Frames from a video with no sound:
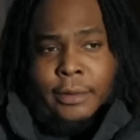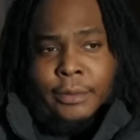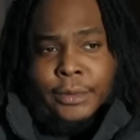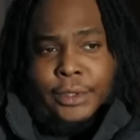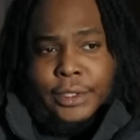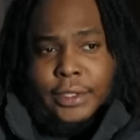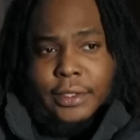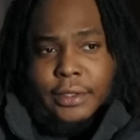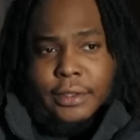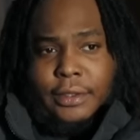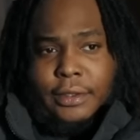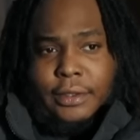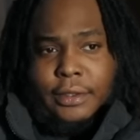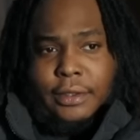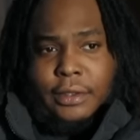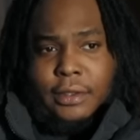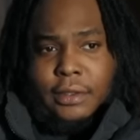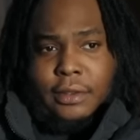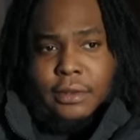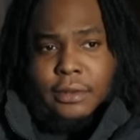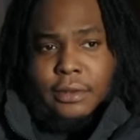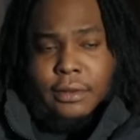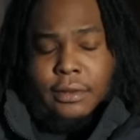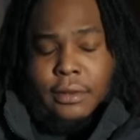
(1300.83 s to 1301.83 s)
I'm just,
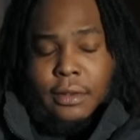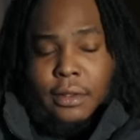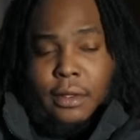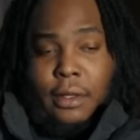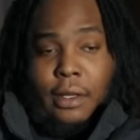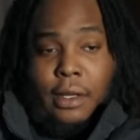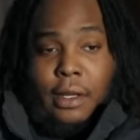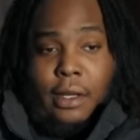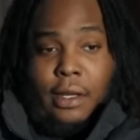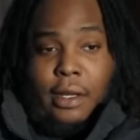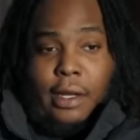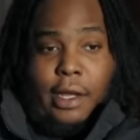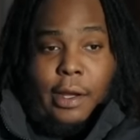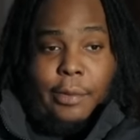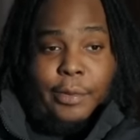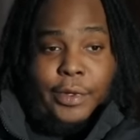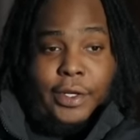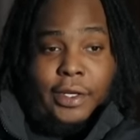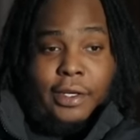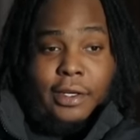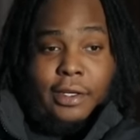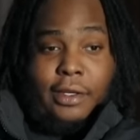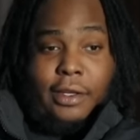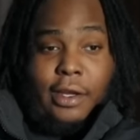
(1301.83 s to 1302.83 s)
I
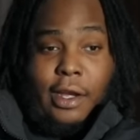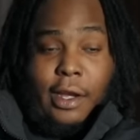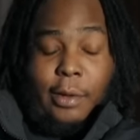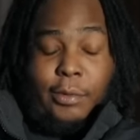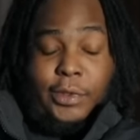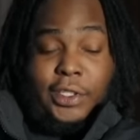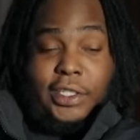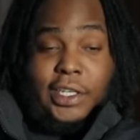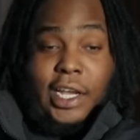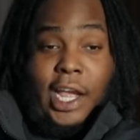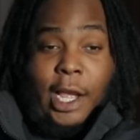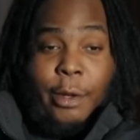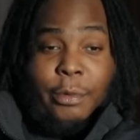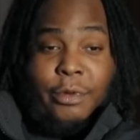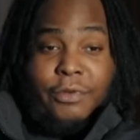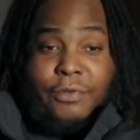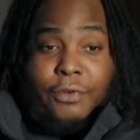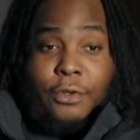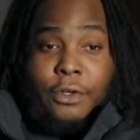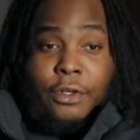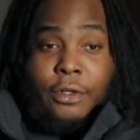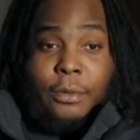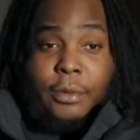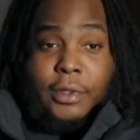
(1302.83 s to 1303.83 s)
mean, I'm just happy
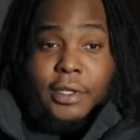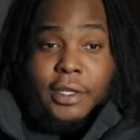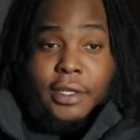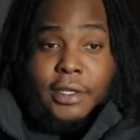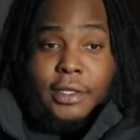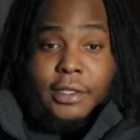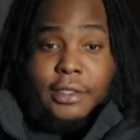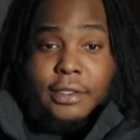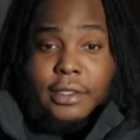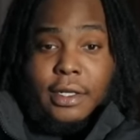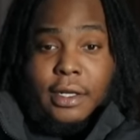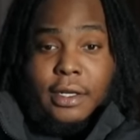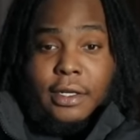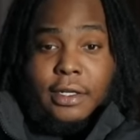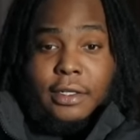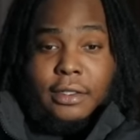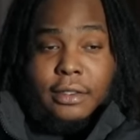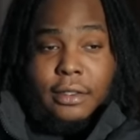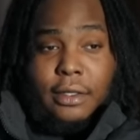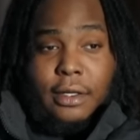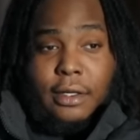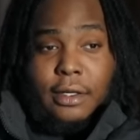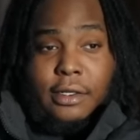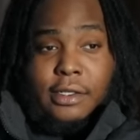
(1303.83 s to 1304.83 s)
for all them kids. Like,
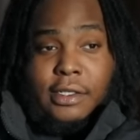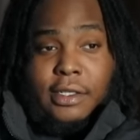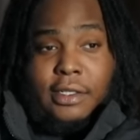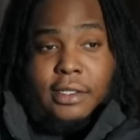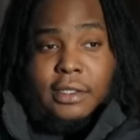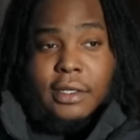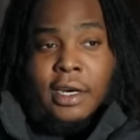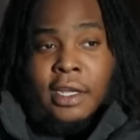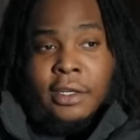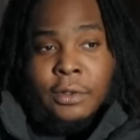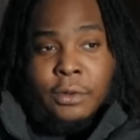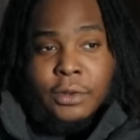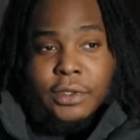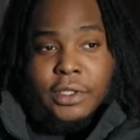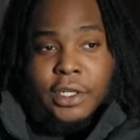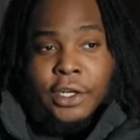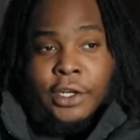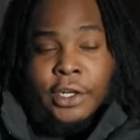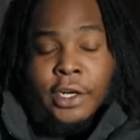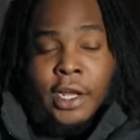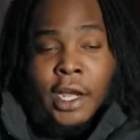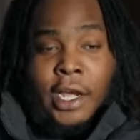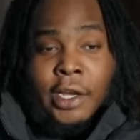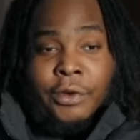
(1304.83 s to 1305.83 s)
cause like you
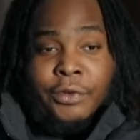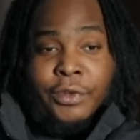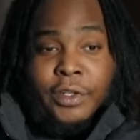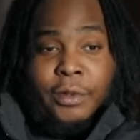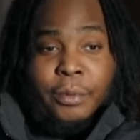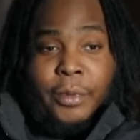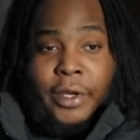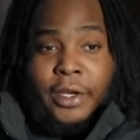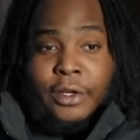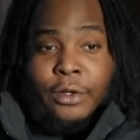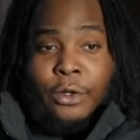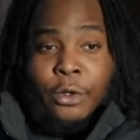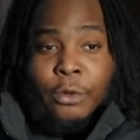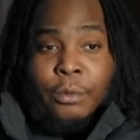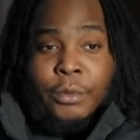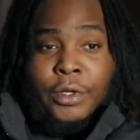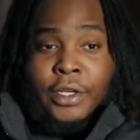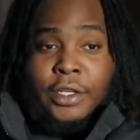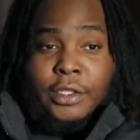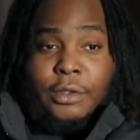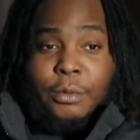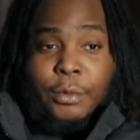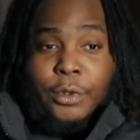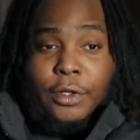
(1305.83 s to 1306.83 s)
said, I ain't really making no
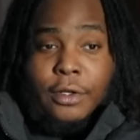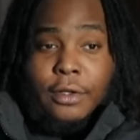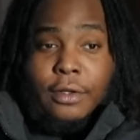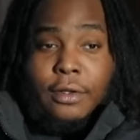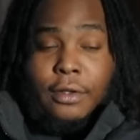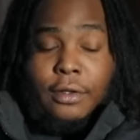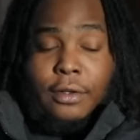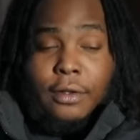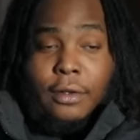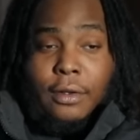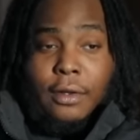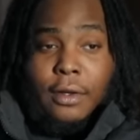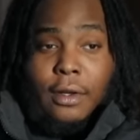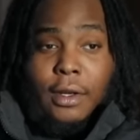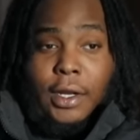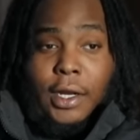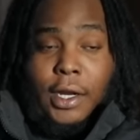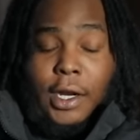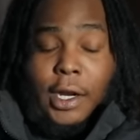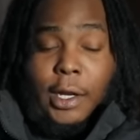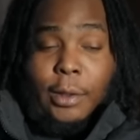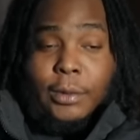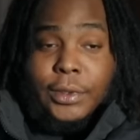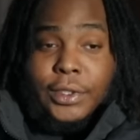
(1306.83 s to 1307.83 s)
beats, but
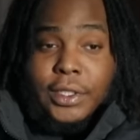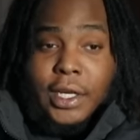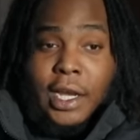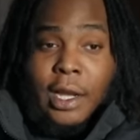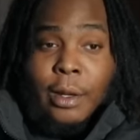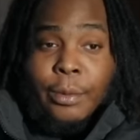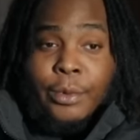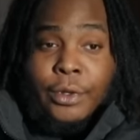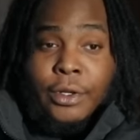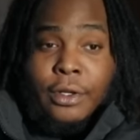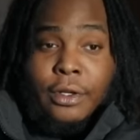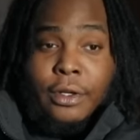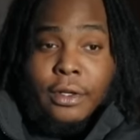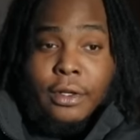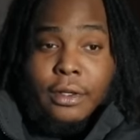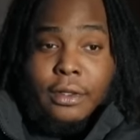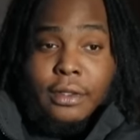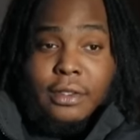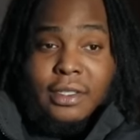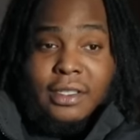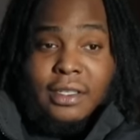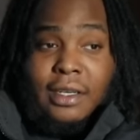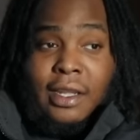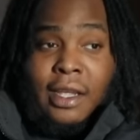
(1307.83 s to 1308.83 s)
I'm just happy
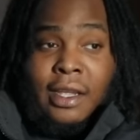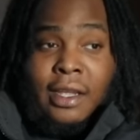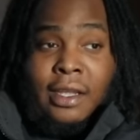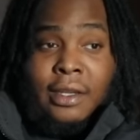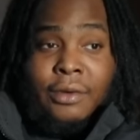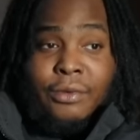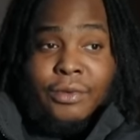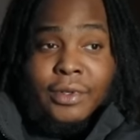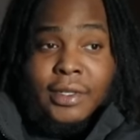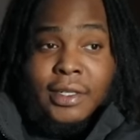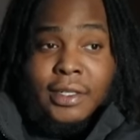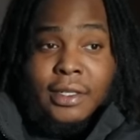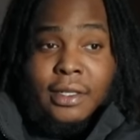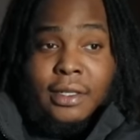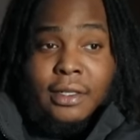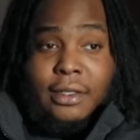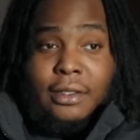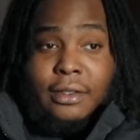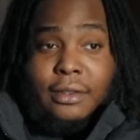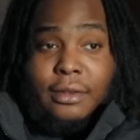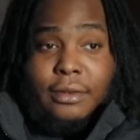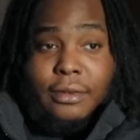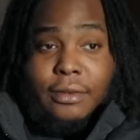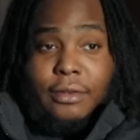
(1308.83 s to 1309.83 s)
they
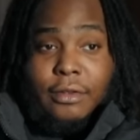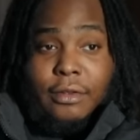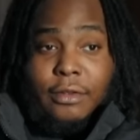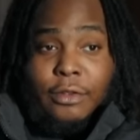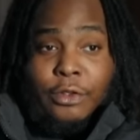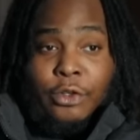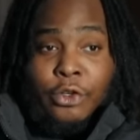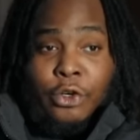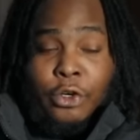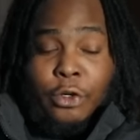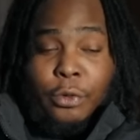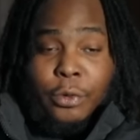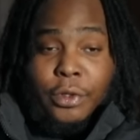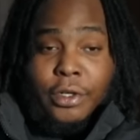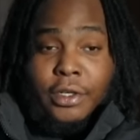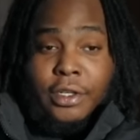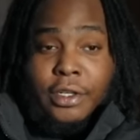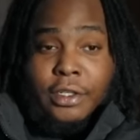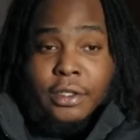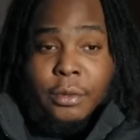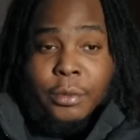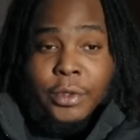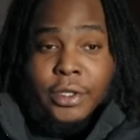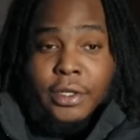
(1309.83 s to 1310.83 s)
really doing what
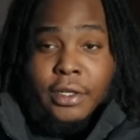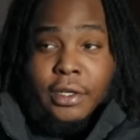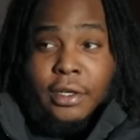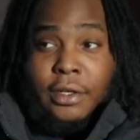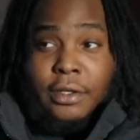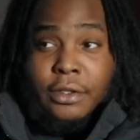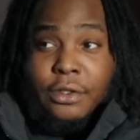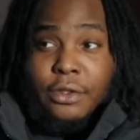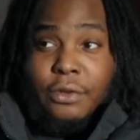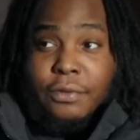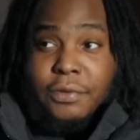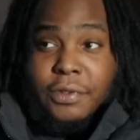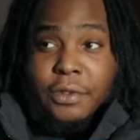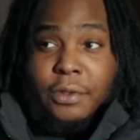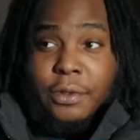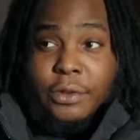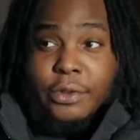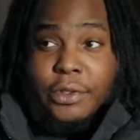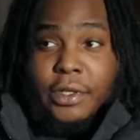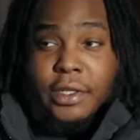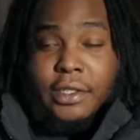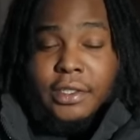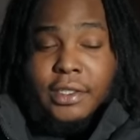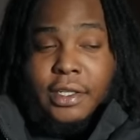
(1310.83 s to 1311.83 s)
need to be done. You feel what I'm
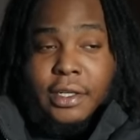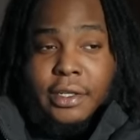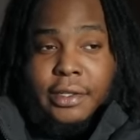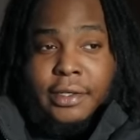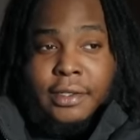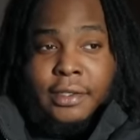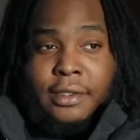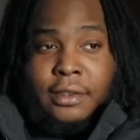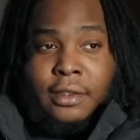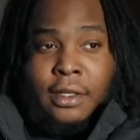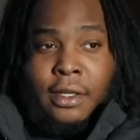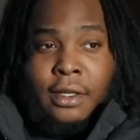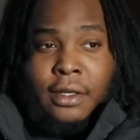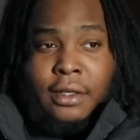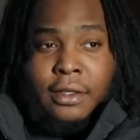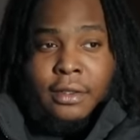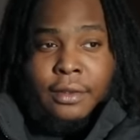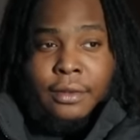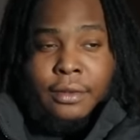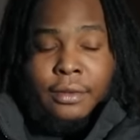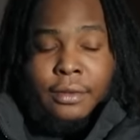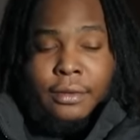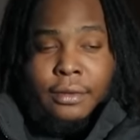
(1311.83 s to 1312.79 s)
trying to say? Cause like,